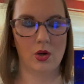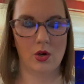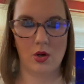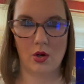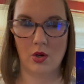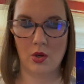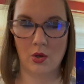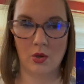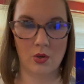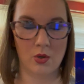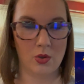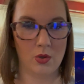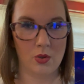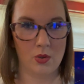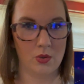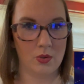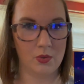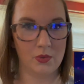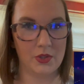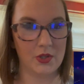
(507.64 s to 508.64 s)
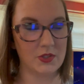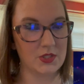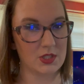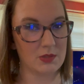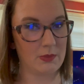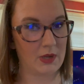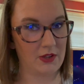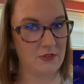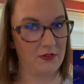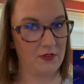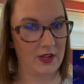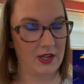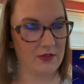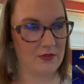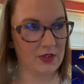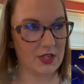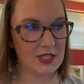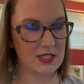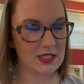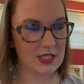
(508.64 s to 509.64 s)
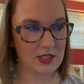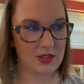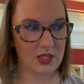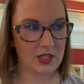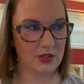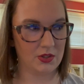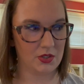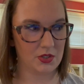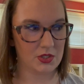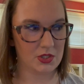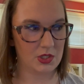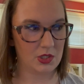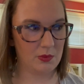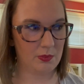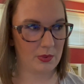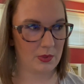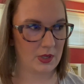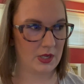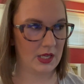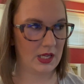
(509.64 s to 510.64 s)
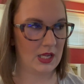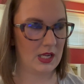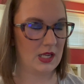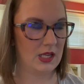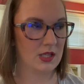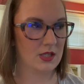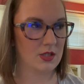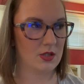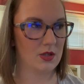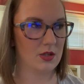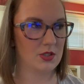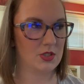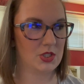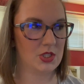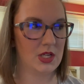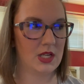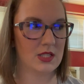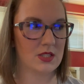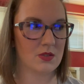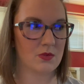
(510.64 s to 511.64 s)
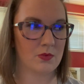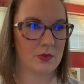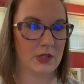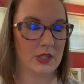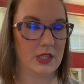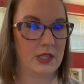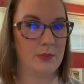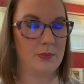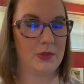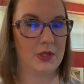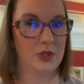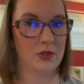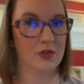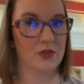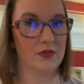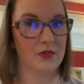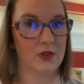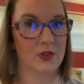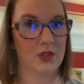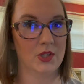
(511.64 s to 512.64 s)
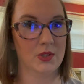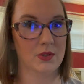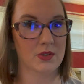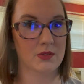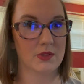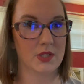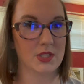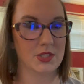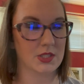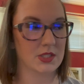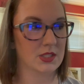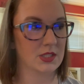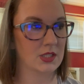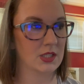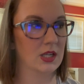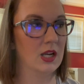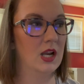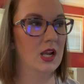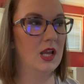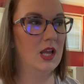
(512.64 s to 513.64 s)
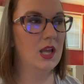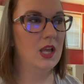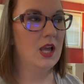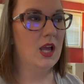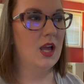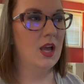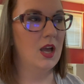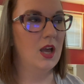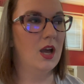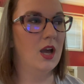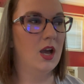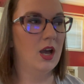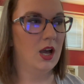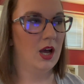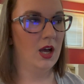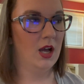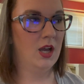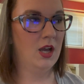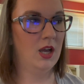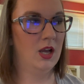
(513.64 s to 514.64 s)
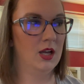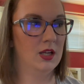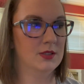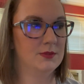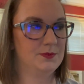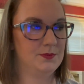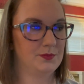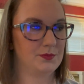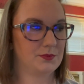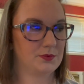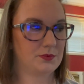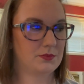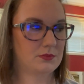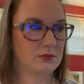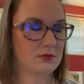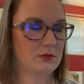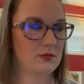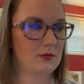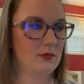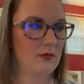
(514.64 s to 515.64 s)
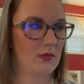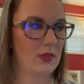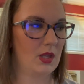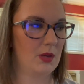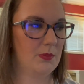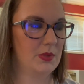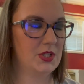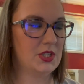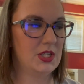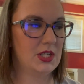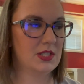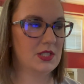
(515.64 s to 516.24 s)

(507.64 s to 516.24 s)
Oh, those are my favorites. I think they're so pretty, and she has a really beautiful lower register. But